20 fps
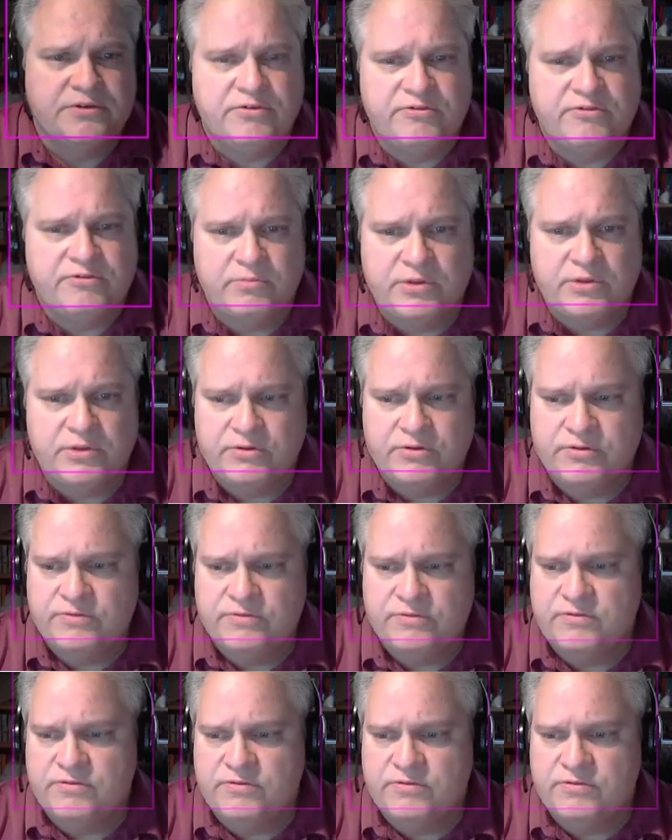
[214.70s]
the contributors
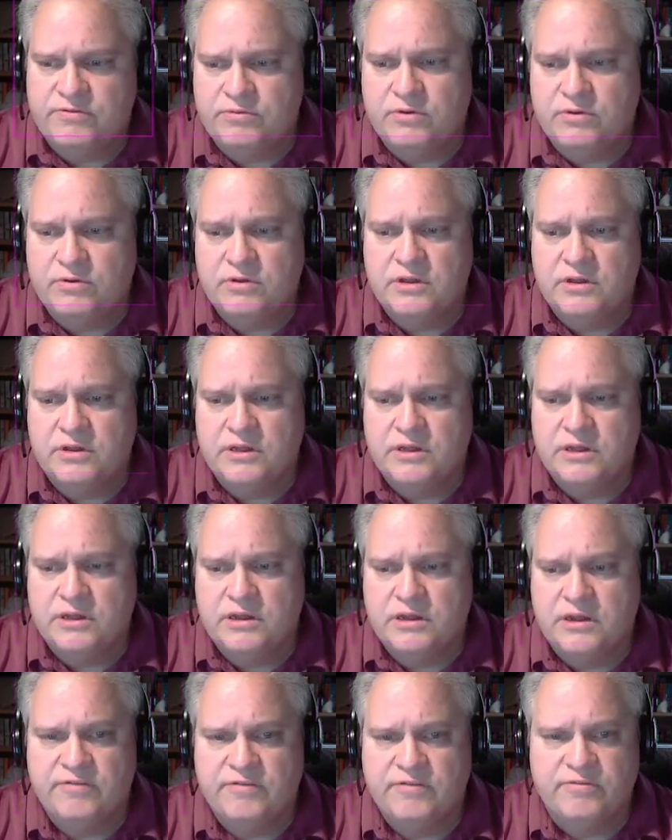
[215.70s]
to
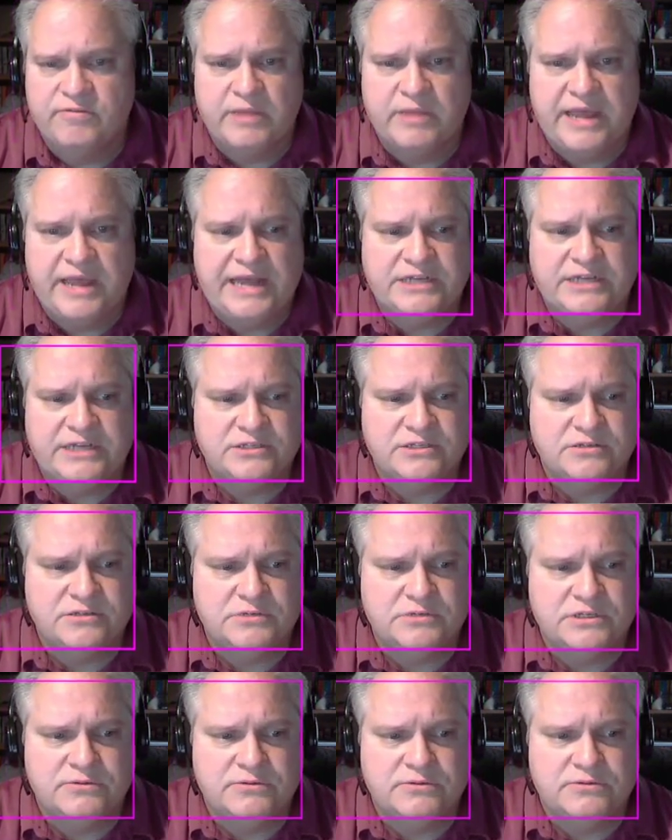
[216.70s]
Unsplash that we
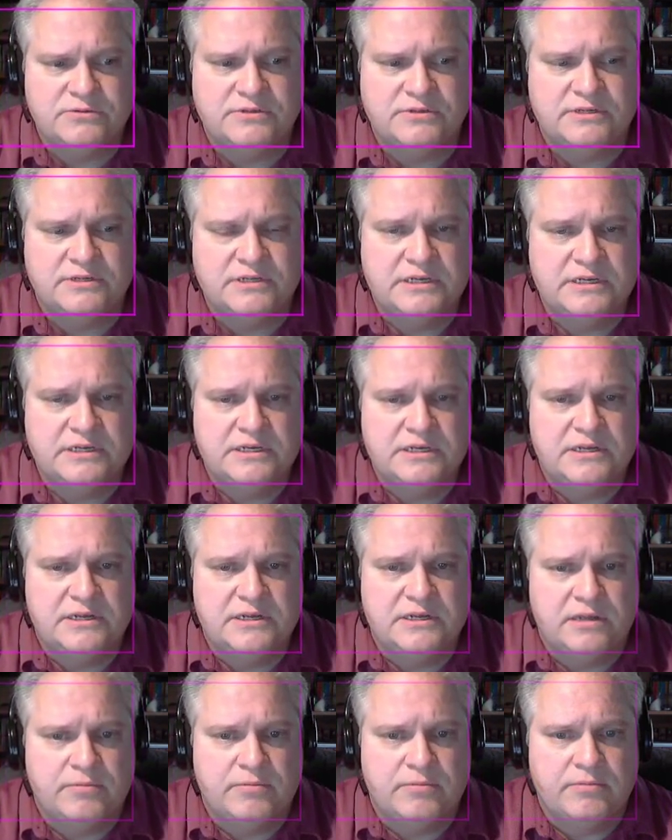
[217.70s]
used.
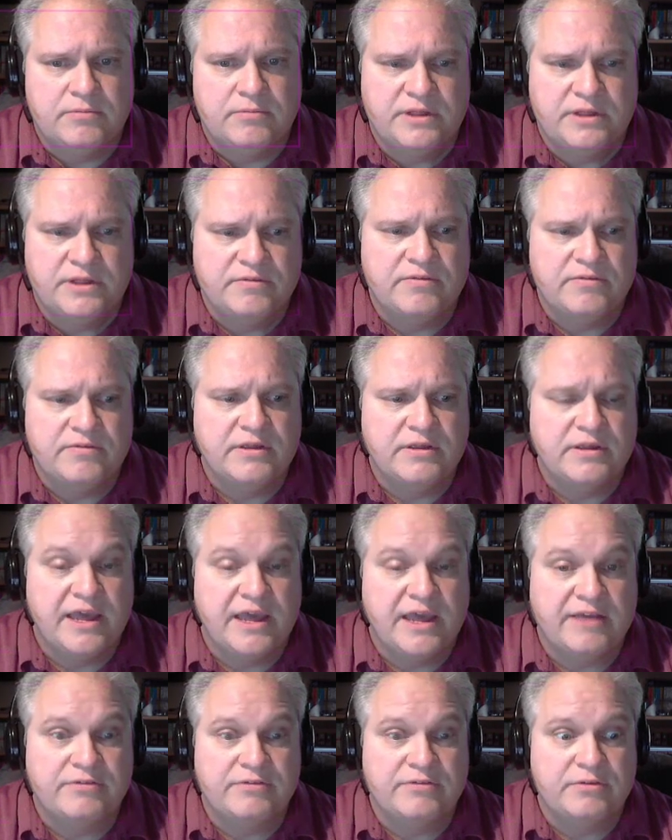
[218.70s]
That is an
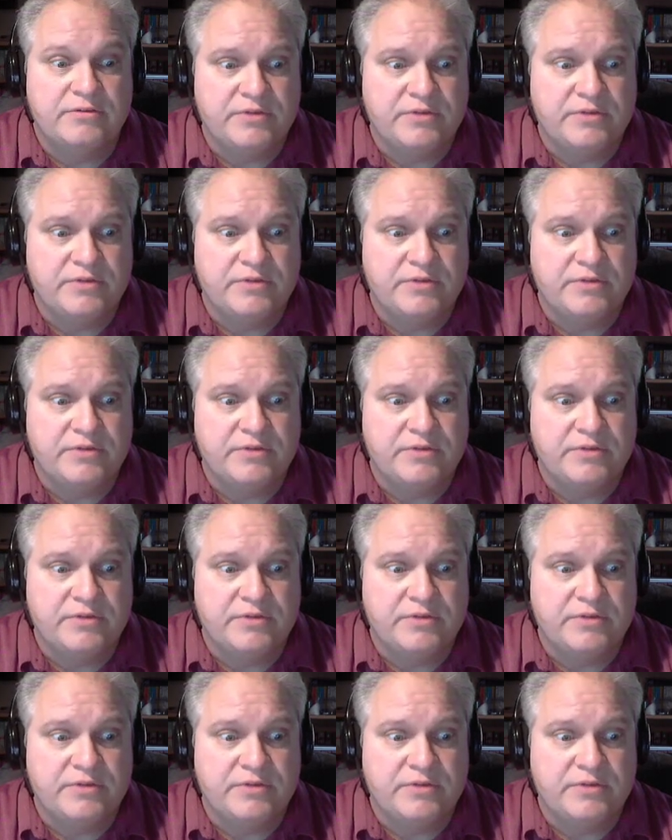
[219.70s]
excellent